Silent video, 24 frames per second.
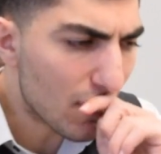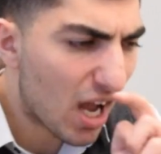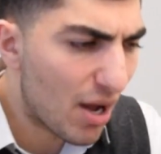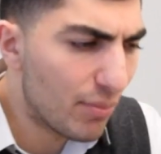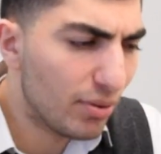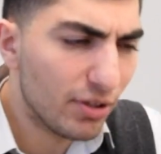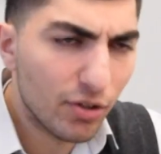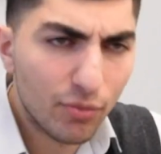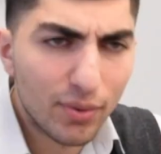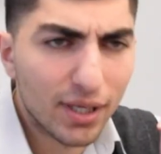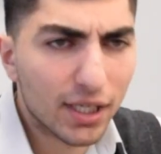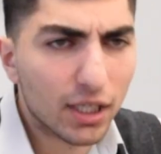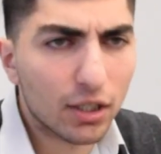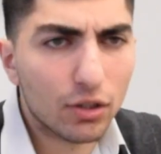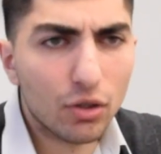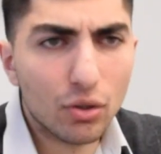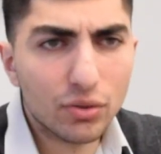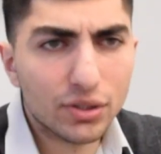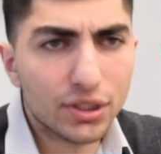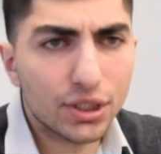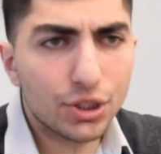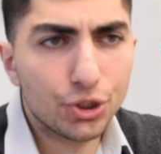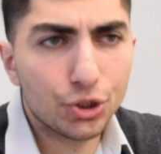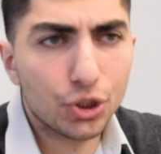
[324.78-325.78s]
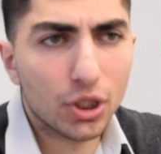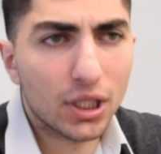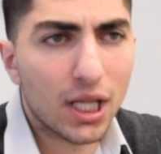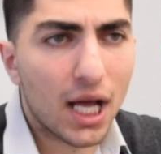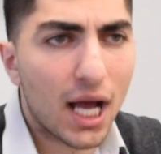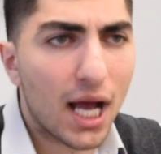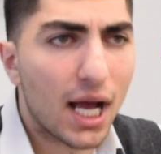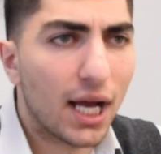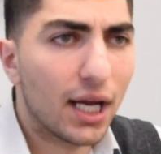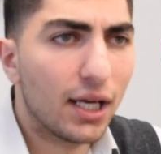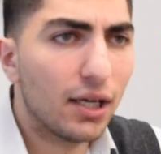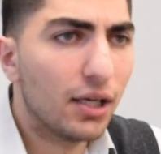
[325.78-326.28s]
I believe we had a closing in
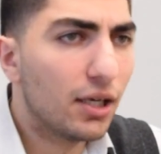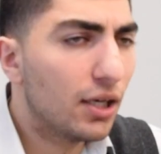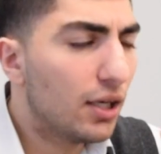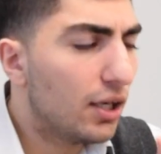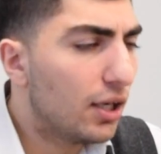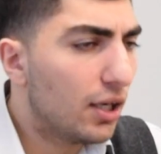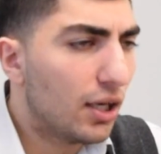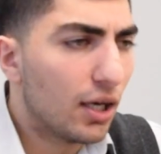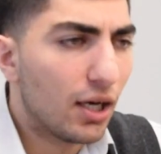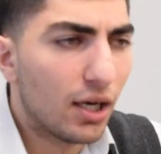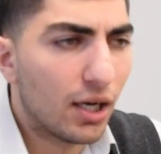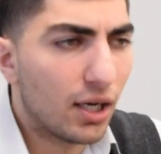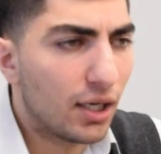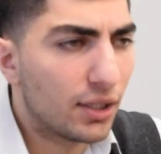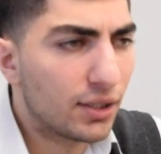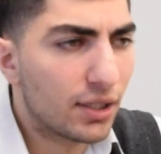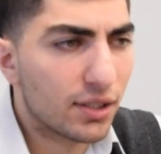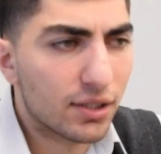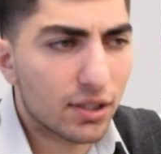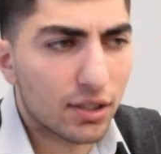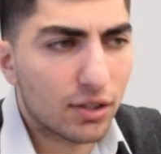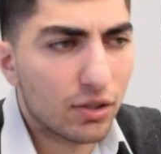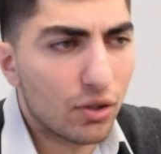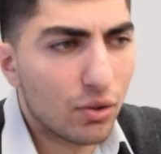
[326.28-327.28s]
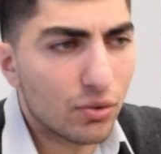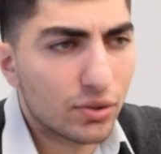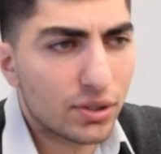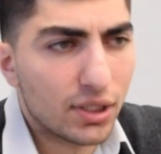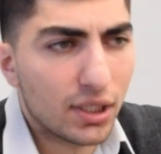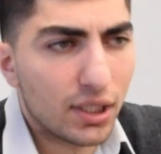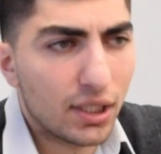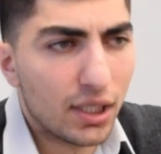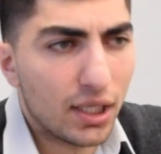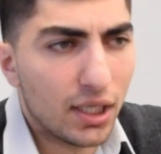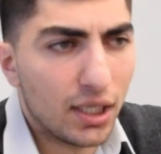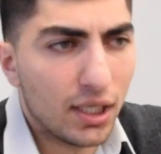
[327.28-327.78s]
July, another
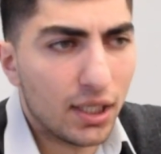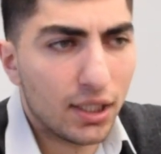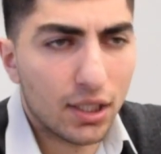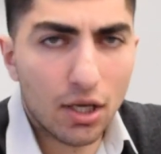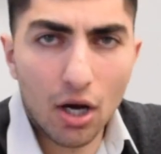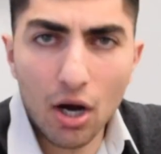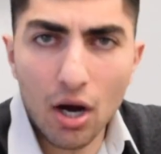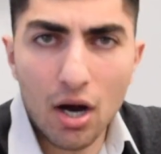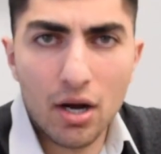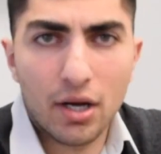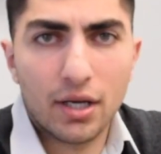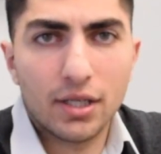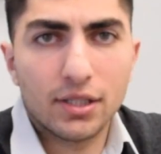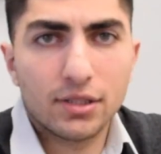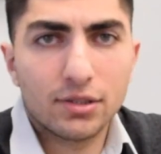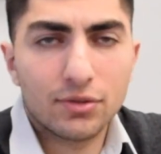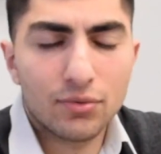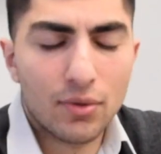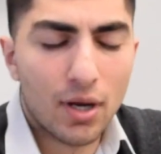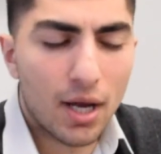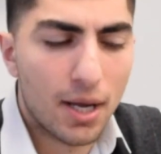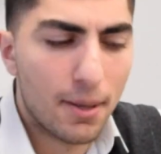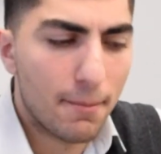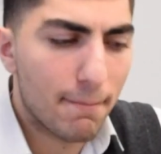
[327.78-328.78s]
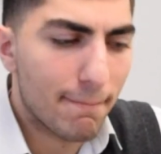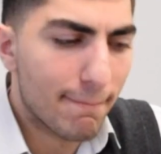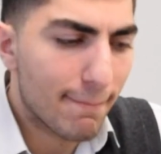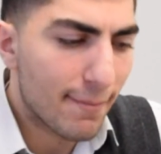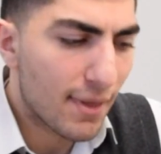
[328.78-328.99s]
closing in August, right?